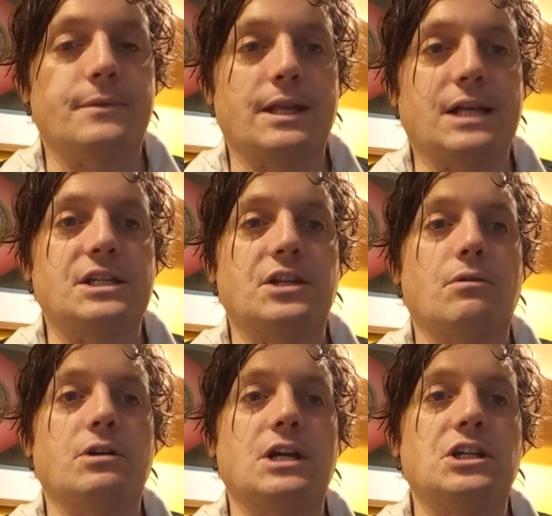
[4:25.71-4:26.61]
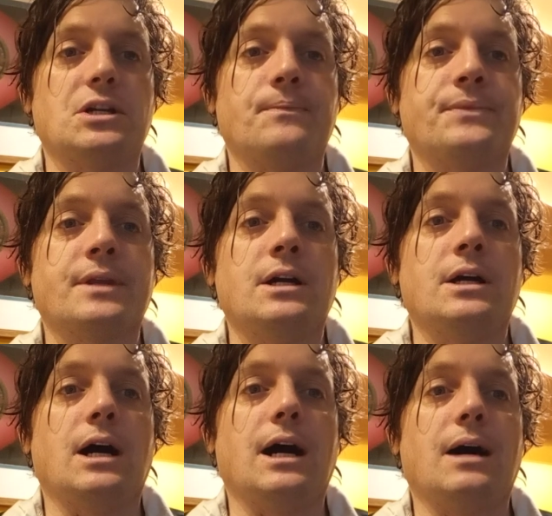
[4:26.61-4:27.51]
That's the end of the quotation.
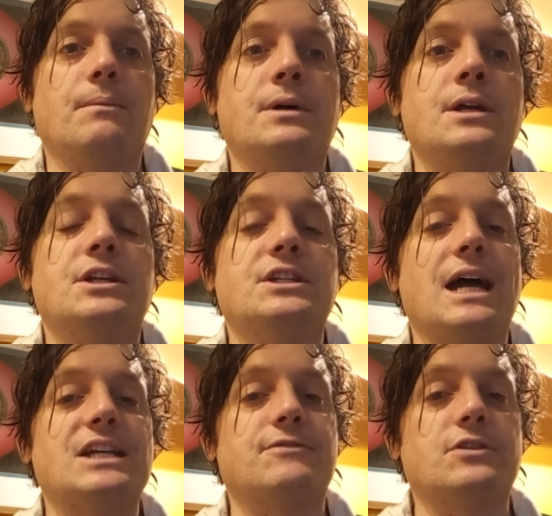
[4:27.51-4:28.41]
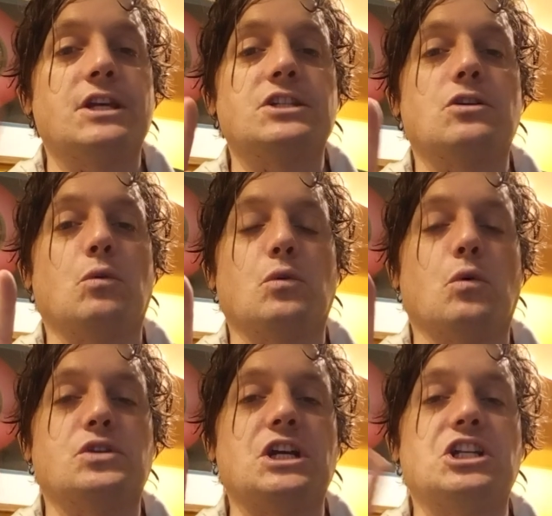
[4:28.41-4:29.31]
The test for this
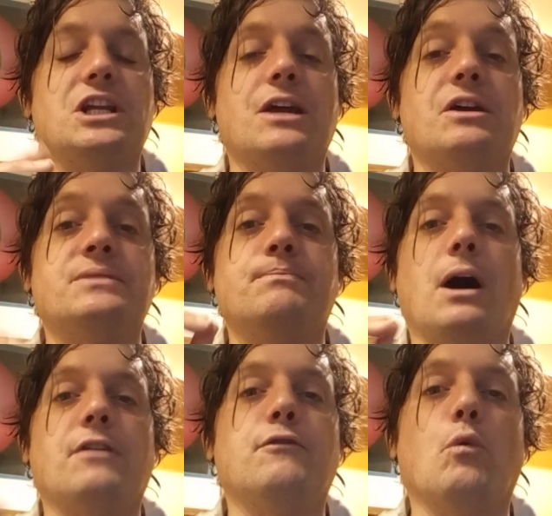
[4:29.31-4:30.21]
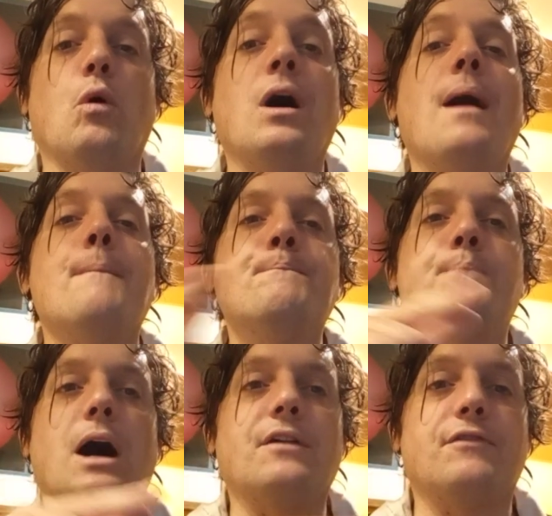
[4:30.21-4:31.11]
causation here is but for
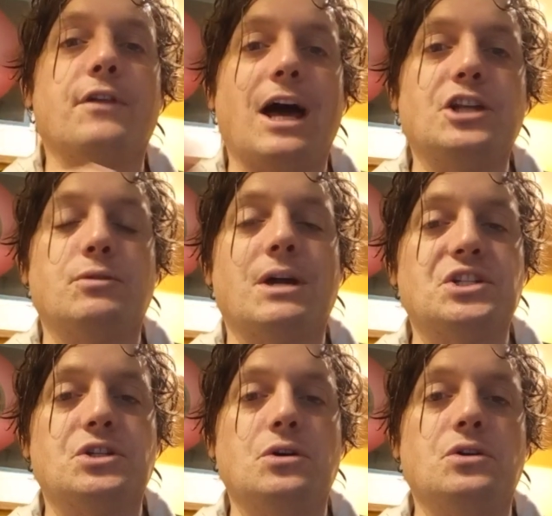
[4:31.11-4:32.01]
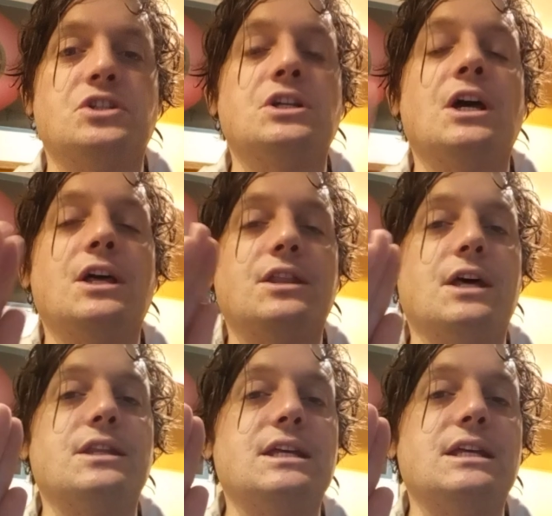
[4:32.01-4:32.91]
that duress to goods,
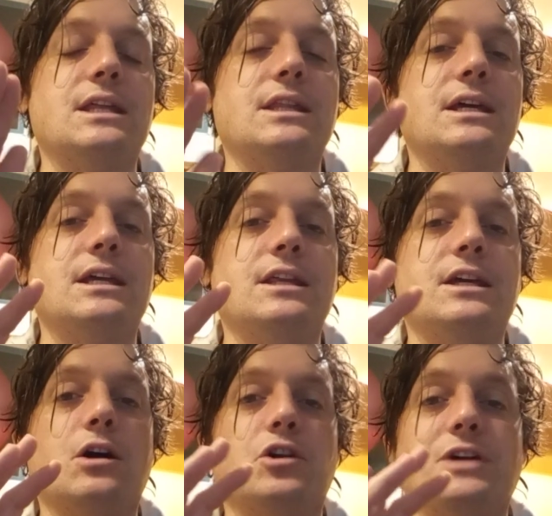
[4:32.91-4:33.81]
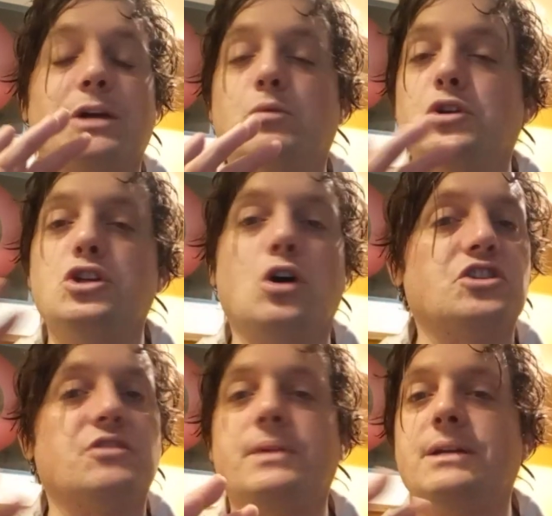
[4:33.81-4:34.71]
then the contract would
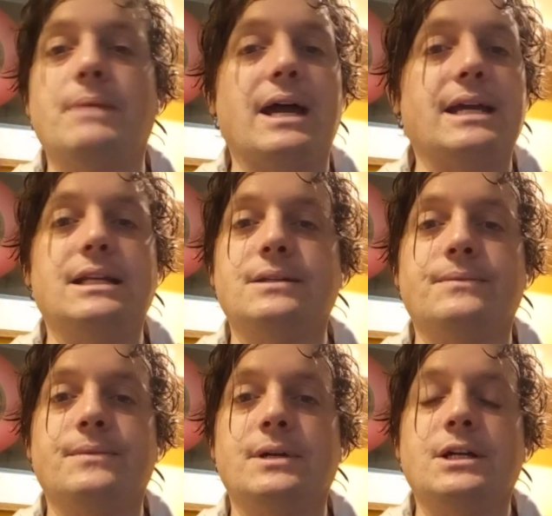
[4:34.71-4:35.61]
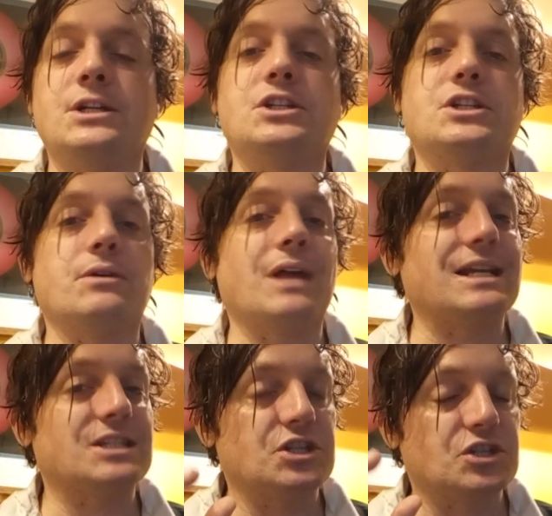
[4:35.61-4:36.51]
not have been made. So
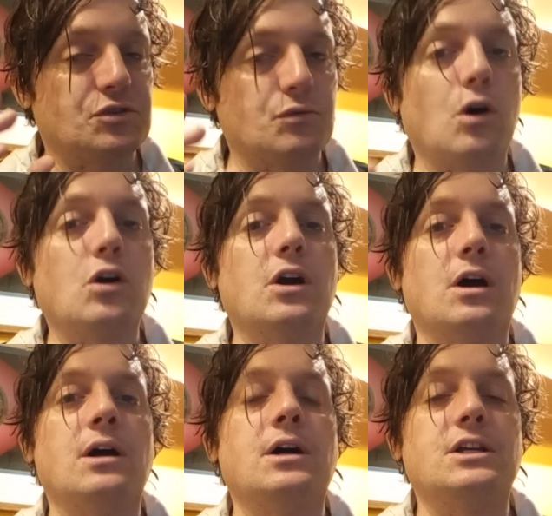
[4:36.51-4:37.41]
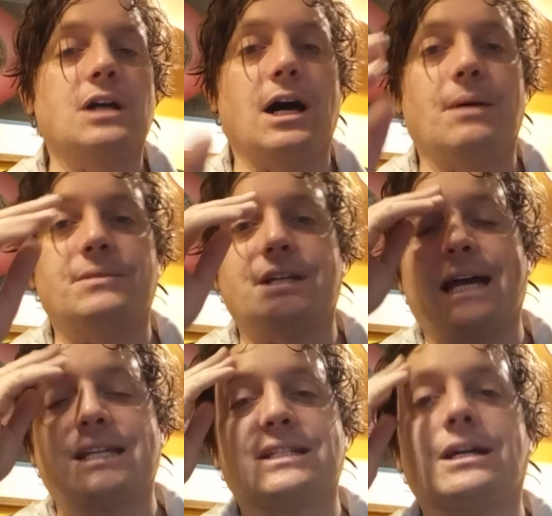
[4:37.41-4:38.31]
that's a stronger
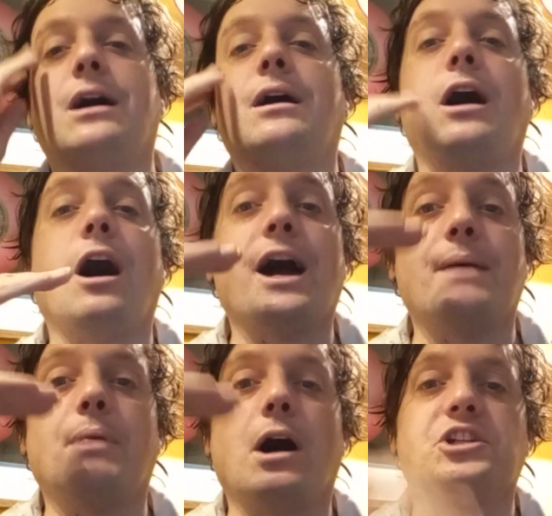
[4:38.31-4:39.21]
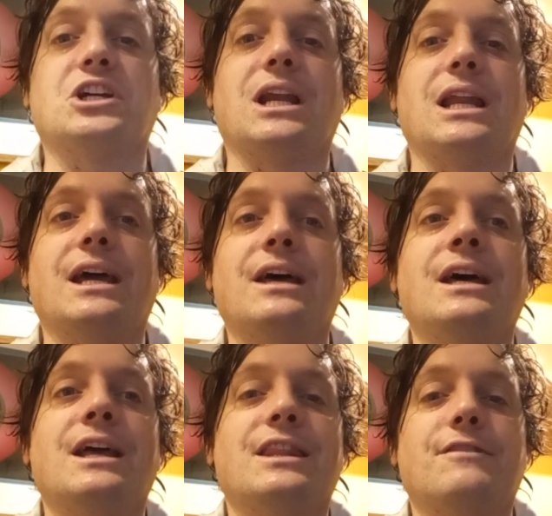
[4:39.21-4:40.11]
test, a higher bar to clear
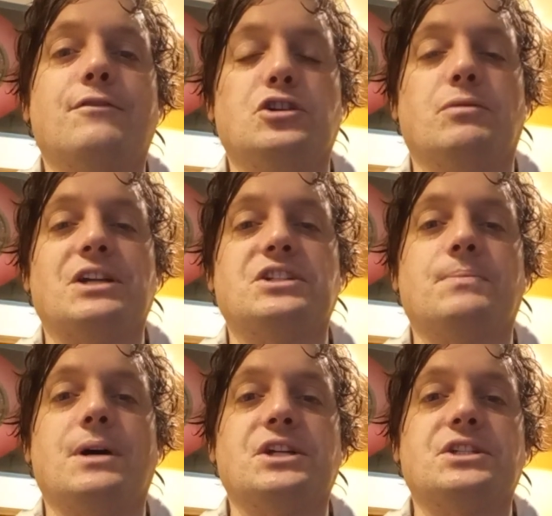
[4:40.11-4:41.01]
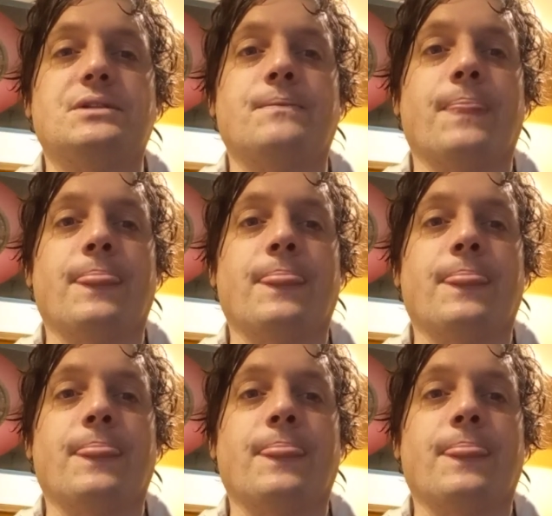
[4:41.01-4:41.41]
than for duress to person.